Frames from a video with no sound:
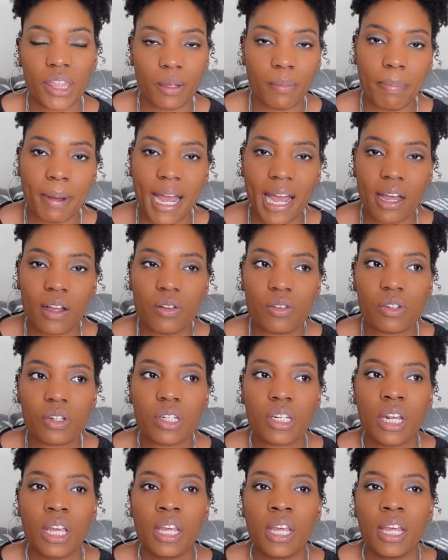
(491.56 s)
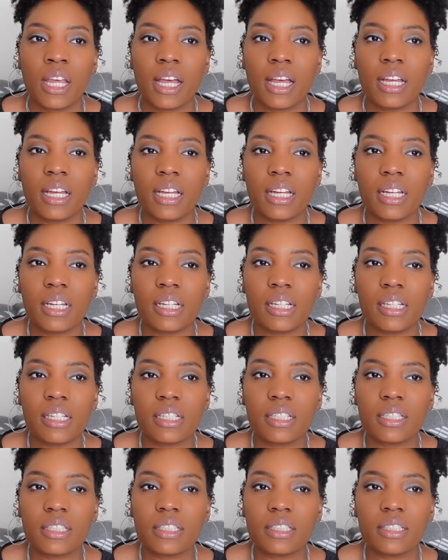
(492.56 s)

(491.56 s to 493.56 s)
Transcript: pouch. I